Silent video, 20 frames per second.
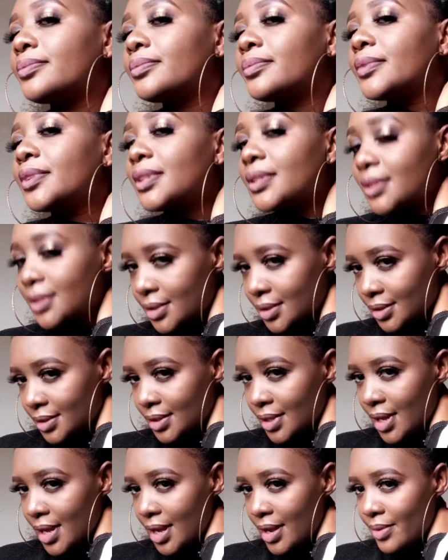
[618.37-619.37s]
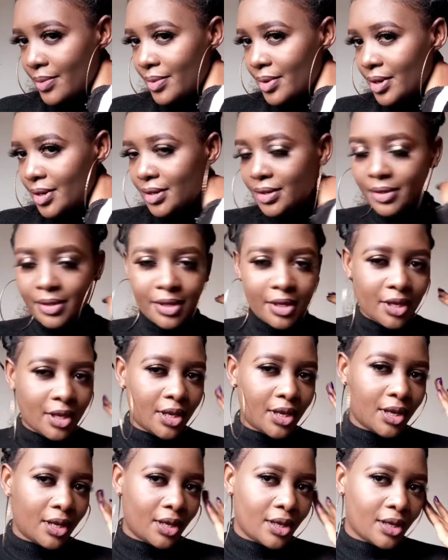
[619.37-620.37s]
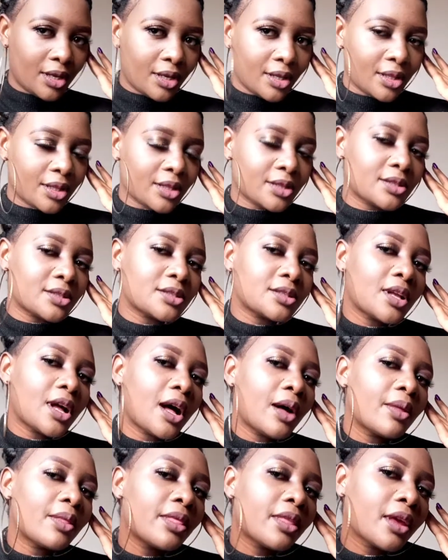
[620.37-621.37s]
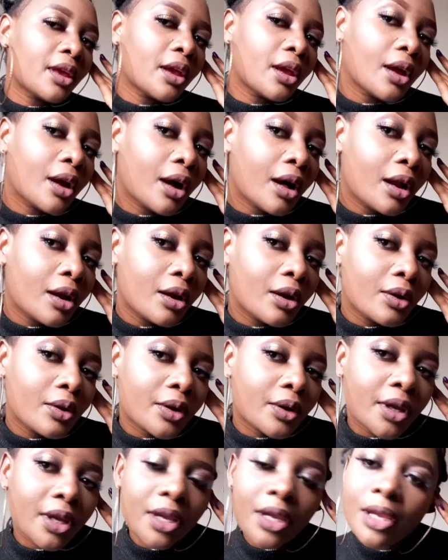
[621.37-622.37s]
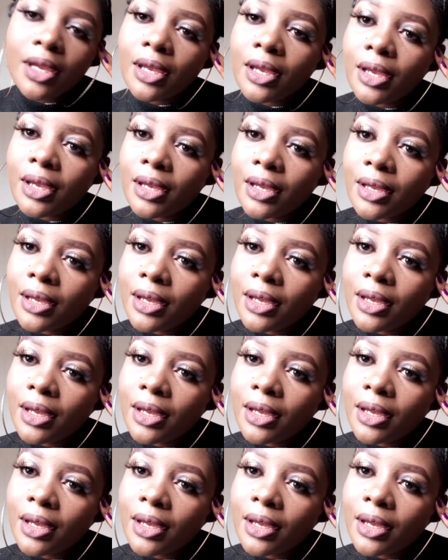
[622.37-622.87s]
This is how we're looking. This is how they are looking.